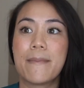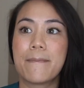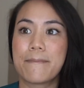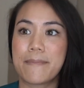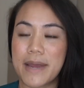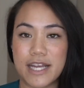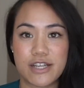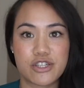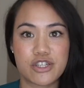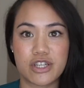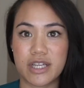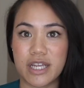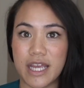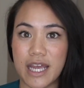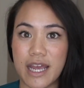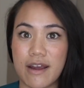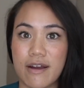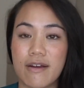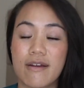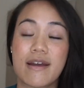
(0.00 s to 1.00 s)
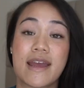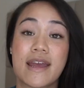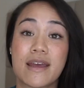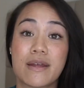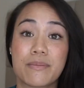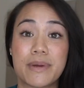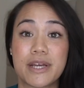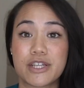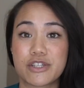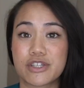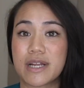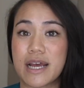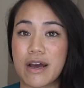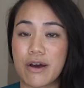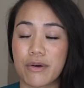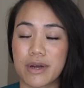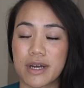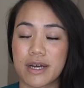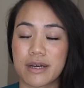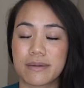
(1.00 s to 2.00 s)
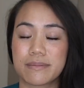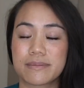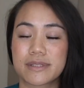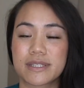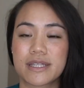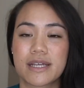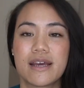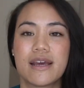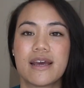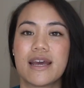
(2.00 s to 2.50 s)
patient care and patient outcomes.